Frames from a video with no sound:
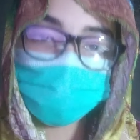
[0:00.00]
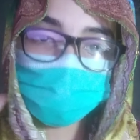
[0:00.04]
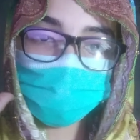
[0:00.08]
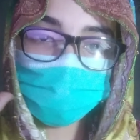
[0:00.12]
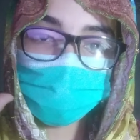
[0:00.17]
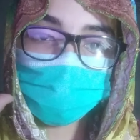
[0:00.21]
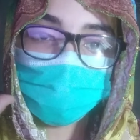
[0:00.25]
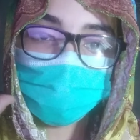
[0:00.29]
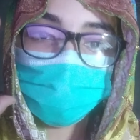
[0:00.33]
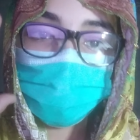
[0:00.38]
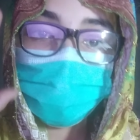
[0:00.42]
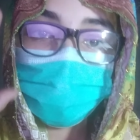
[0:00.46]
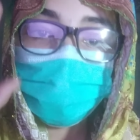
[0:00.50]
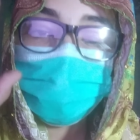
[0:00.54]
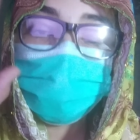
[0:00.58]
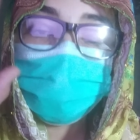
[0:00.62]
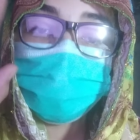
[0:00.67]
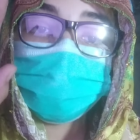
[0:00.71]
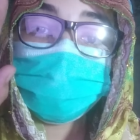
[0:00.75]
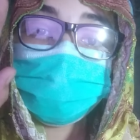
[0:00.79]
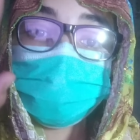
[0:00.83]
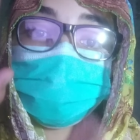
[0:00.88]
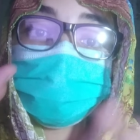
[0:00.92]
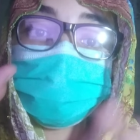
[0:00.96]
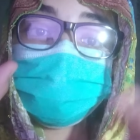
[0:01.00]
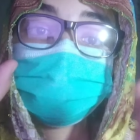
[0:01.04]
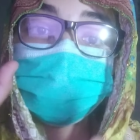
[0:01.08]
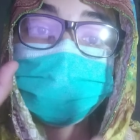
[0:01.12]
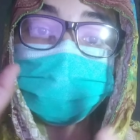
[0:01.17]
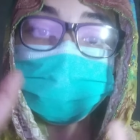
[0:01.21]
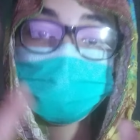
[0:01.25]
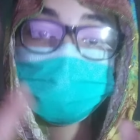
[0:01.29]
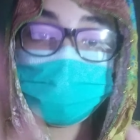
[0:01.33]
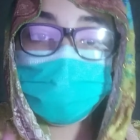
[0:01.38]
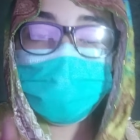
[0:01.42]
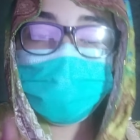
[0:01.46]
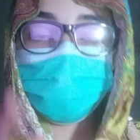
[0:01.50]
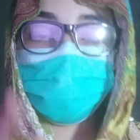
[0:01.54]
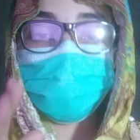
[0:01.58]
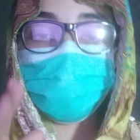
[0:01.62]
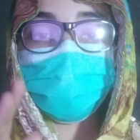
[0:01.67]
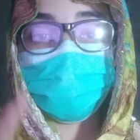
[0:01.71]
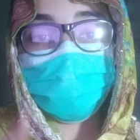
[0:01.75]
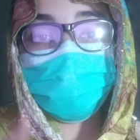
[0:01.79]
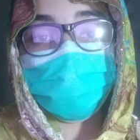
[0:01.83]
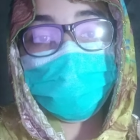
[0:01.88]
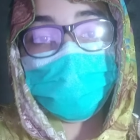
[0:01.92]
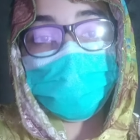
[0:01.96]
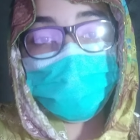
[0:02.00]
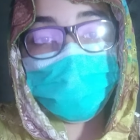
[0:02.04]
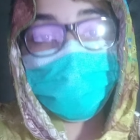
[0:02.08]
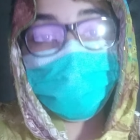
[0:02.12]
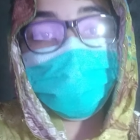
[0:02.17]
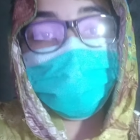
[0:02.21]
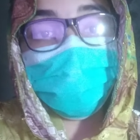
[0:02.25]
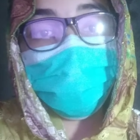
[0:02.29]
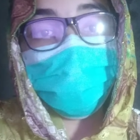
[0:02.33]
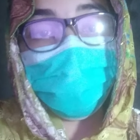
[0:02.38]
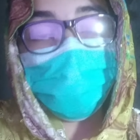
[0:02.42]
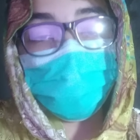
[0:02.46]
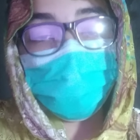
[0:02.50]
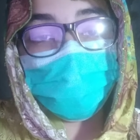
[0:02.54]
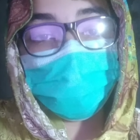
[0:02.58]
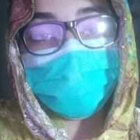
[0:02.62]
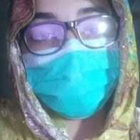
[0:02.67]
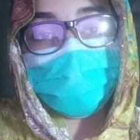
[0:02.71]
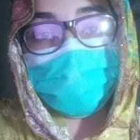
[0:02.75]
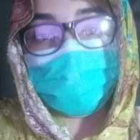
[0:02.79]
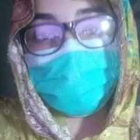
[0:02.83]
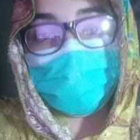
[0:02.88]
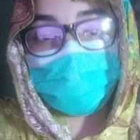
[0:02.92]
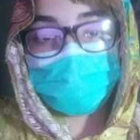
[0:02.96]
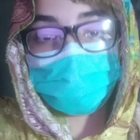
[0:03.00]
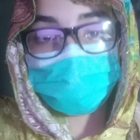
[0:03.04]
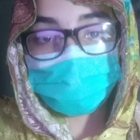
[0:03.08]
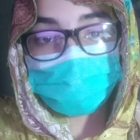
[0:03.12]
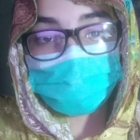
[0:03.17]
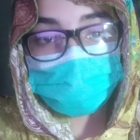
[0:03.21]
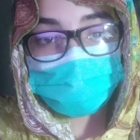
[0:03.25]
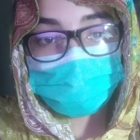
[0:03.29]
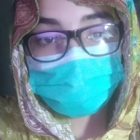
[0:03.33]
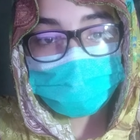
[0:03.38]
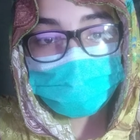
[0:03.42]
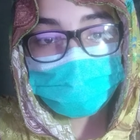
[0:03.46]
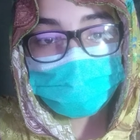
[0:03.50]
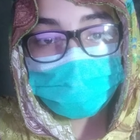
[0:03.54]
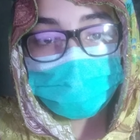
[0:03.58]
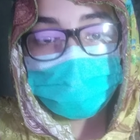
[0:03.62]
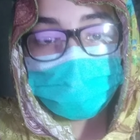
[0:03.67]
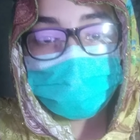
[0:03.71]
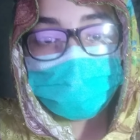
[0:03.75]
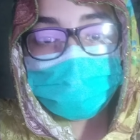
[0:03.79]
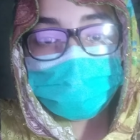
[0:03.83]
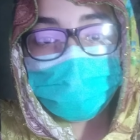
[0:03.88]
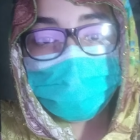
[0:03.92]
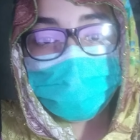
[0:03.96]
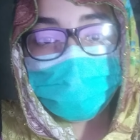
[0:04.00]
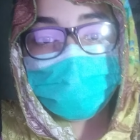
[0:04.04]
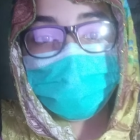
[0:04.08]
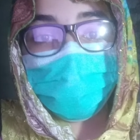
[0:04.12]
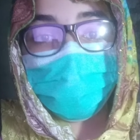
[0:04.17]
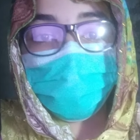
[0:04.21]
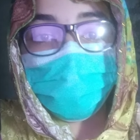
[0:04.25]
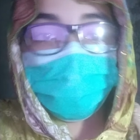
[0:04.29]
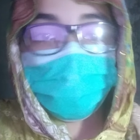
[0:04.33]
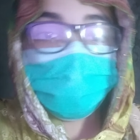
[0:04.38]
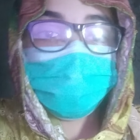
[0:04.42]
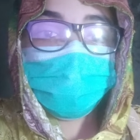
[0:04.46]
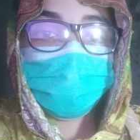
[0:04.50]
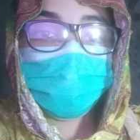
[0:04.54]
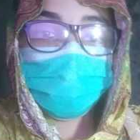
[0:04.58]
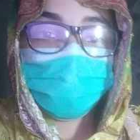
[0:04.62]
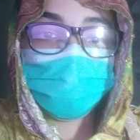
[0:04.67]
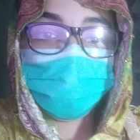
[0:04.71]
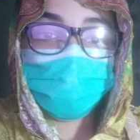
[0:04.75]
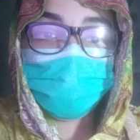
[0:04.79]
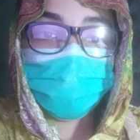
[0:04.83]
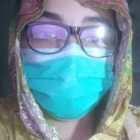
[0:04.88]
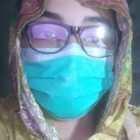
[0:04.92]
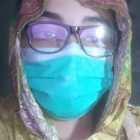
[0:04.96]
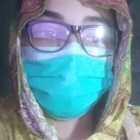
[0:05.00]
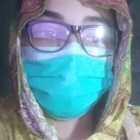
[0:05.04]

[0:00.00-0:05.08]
file. Then select the most common elements, like I'll do